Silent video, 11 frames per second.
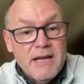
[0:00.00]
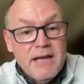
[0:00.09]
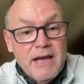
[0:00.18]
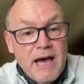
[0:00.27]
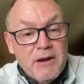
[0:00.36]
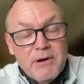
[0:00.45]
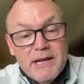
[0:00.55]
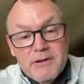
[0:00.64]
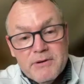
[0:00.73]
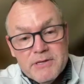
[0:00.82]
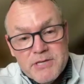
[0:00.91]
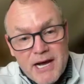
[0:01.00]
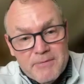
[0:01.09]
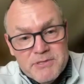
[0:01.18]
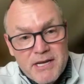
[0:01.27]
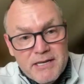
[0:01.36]
How do I do a
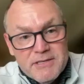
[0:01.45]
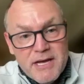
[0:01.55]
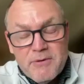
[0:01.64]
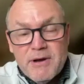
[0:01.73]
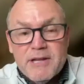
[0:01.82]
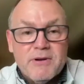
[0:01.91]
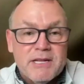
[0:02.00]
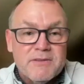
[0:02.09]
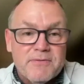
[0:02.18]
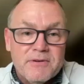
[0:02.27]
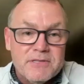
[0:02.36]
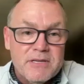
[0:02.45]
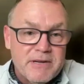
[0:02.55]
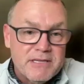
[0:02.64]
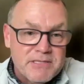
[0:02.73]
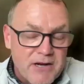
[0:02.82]
job change? How do I transfer
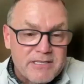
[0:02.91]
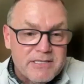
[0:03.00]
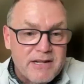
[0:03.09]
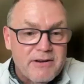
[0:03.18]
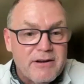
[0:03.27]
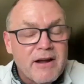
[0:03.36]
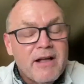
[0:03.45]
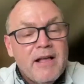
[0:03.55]
somebody's cost center?